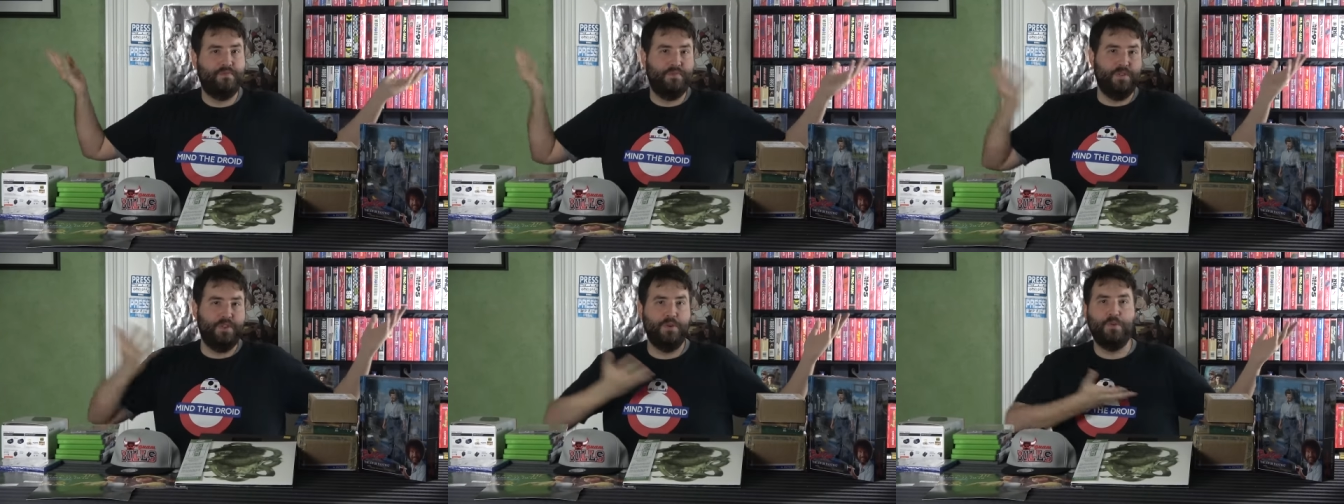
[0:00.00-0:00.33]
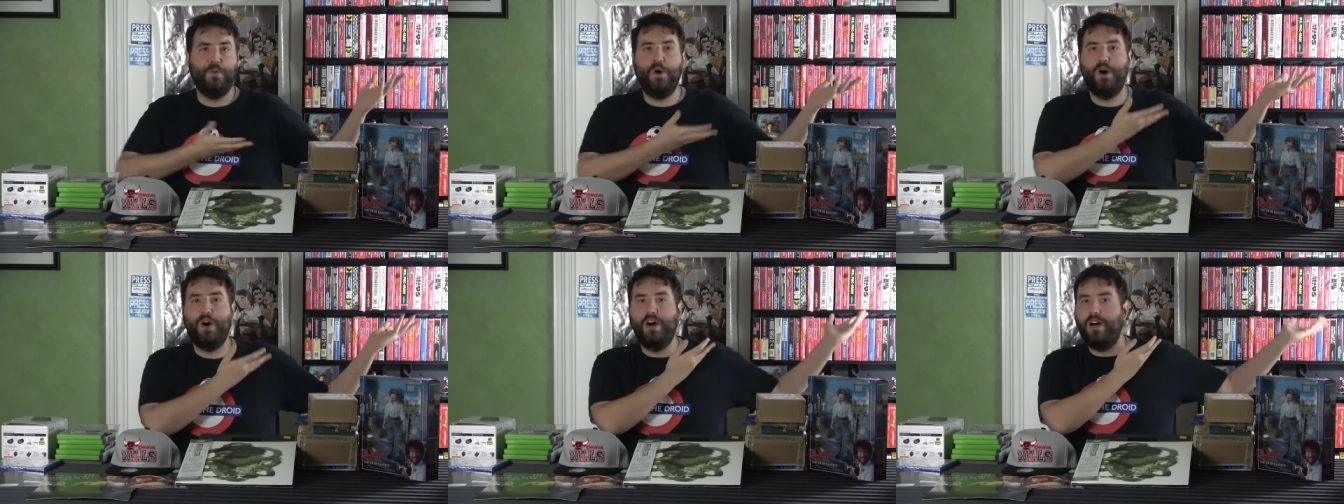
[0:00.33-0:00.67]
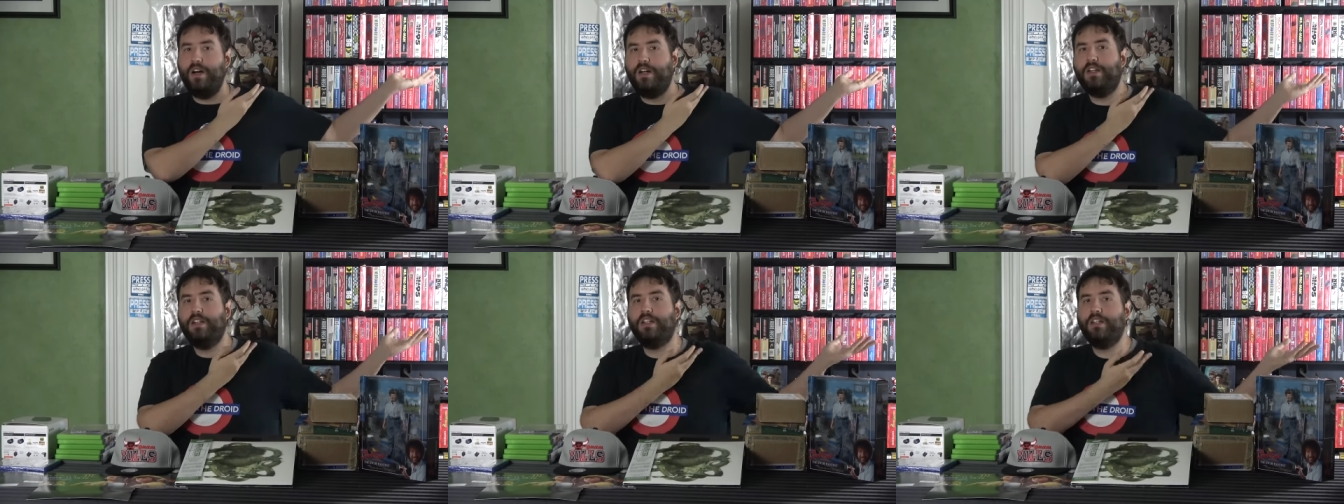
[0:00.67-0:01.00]
the
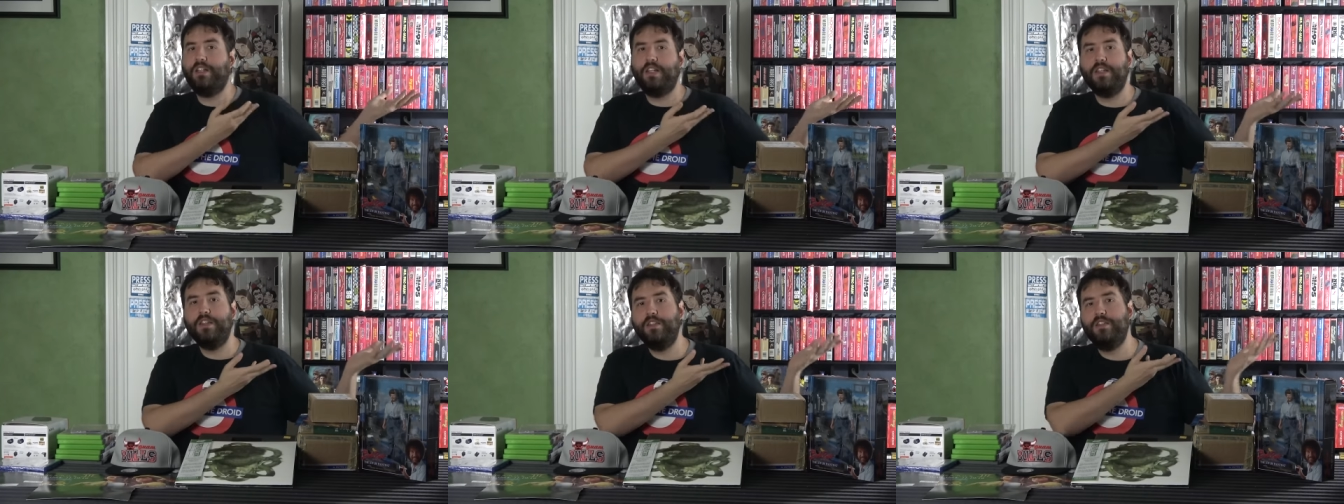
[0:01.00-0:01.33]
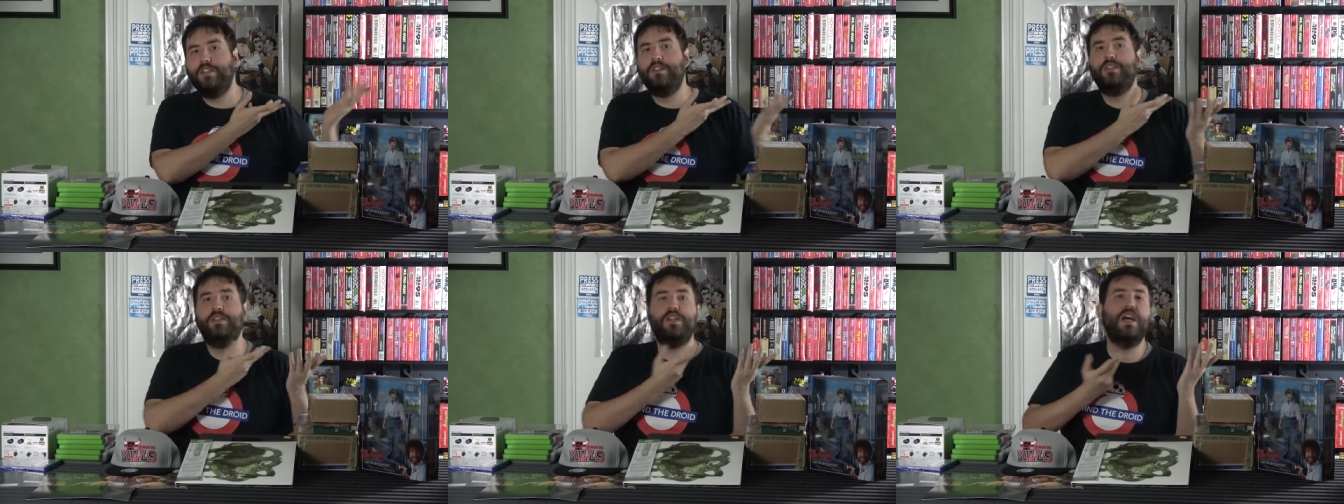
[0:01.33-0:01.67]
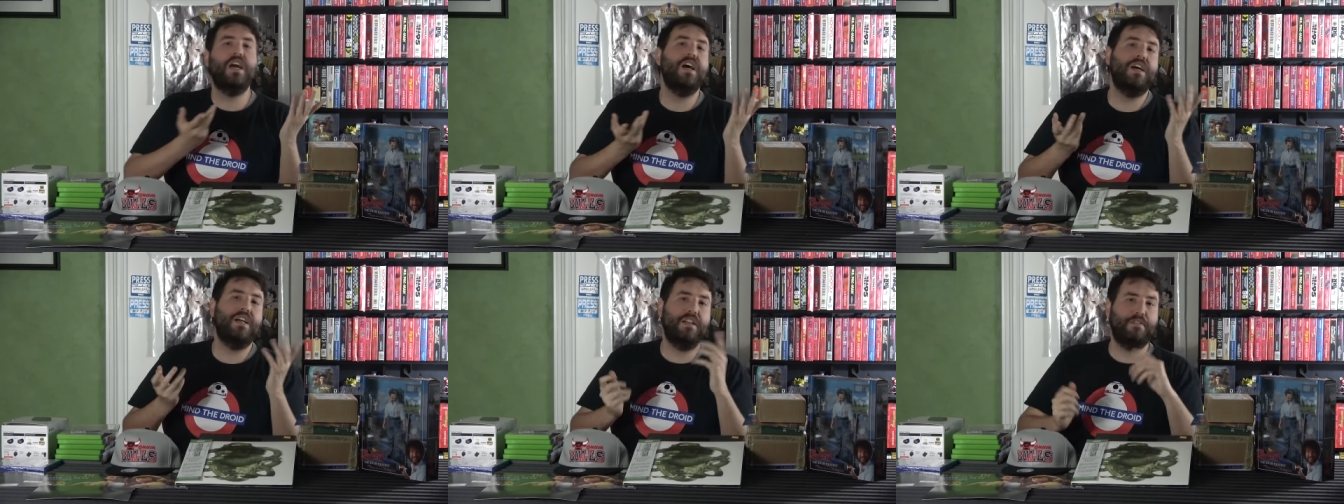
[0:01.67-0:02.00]
wall and the
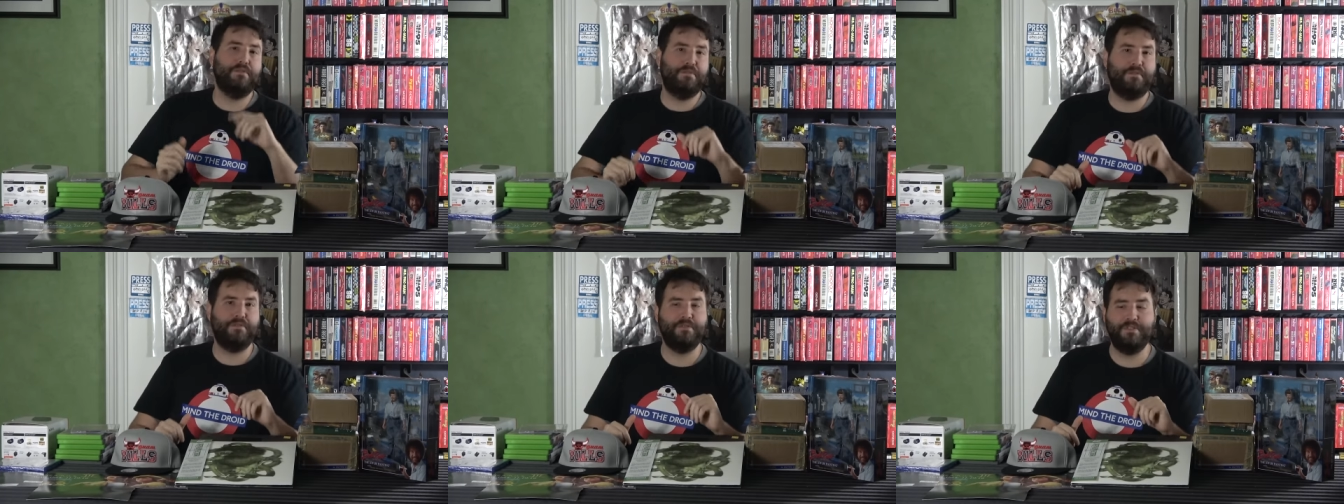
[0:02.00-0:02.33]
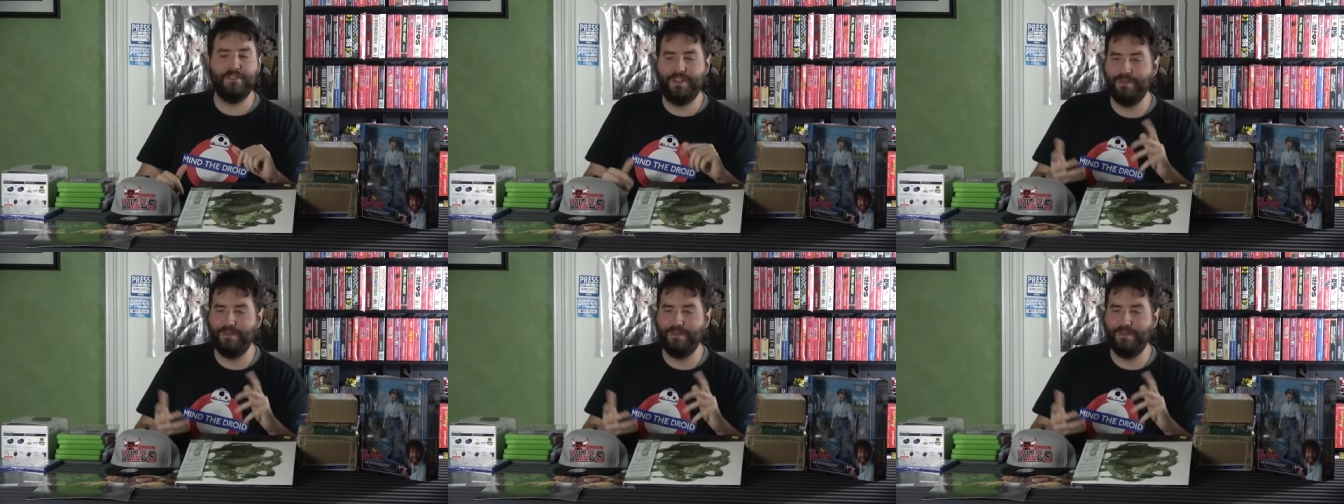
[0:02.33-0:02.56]
shelf.